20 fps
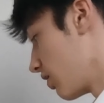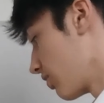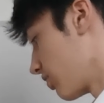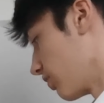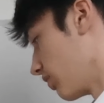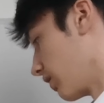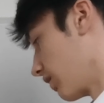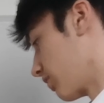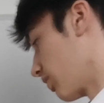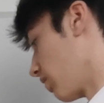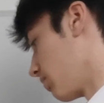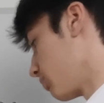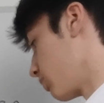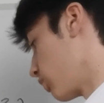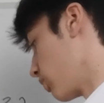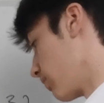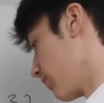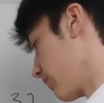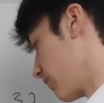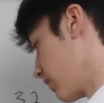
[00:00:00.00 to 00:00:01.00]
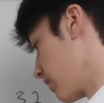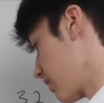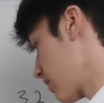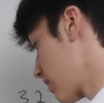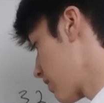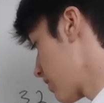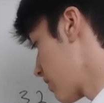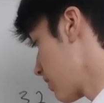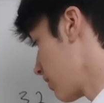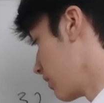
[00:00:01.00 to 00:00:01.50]
So an example of
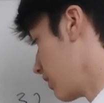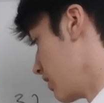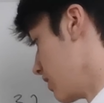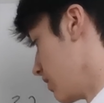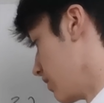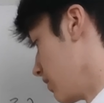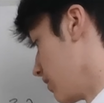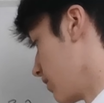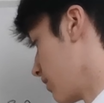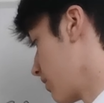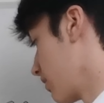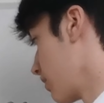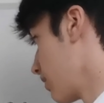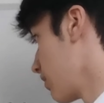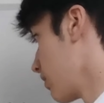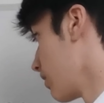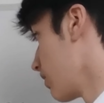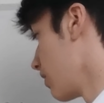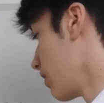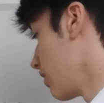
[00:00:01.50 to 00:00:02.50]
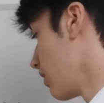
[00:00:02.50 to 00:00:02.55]
this is,